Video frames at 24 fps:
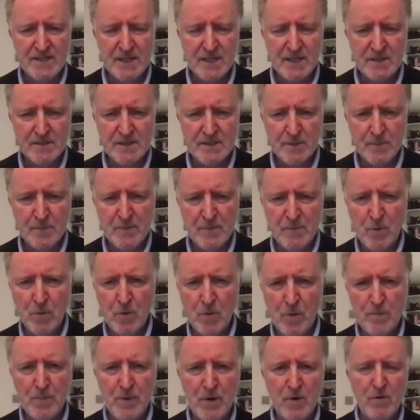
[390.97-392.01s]
Tell people
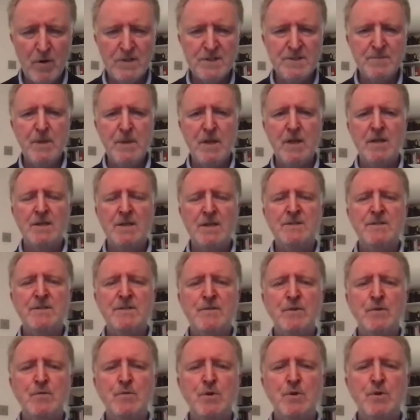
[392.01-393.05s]
what parosmia is, if
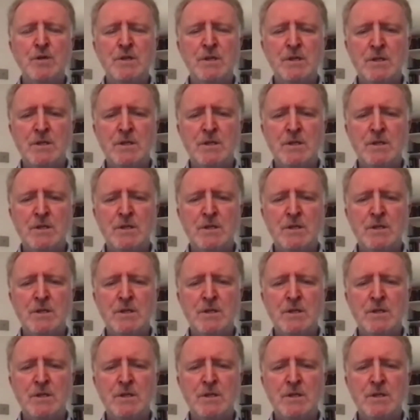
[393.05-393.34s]
you would.